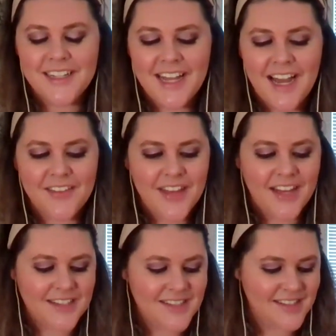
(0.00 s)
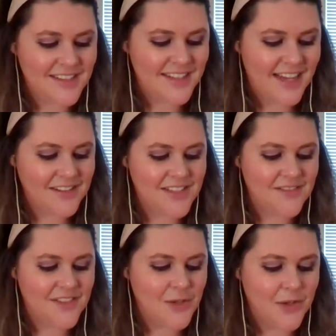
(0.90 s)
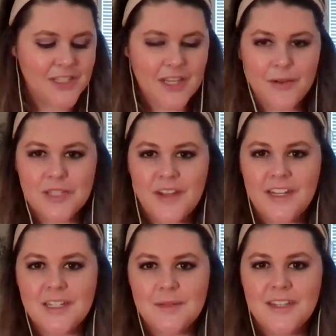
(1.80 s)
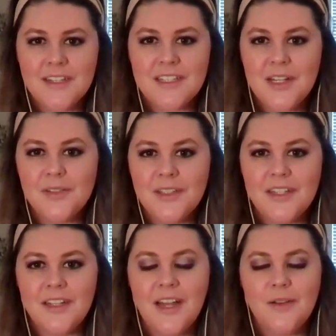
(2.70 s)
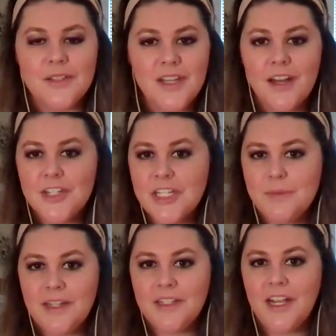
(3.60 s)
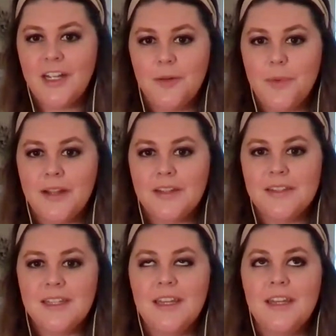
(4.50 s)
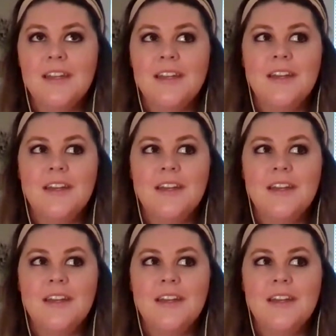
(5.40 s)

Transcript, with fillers: yeah, that story is always funny to me because I was nauseous my entire pregnancy.